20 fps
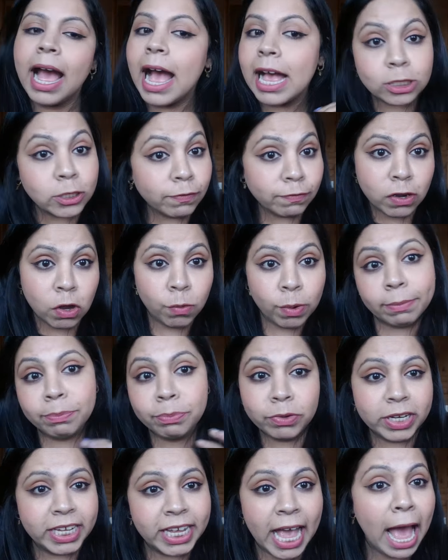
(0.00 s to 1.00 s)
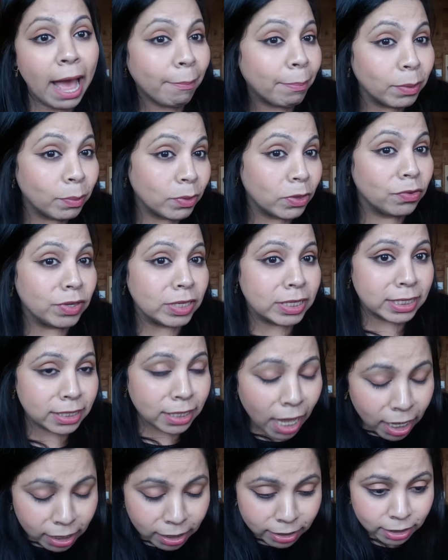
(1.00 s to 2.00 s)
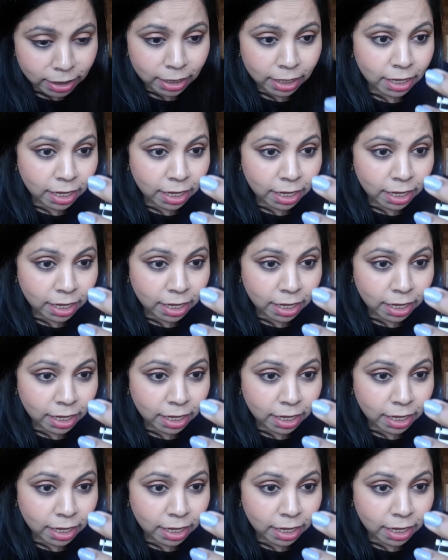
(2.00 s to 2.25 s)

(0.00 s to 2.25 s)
as of now I'm pretty happy with the result.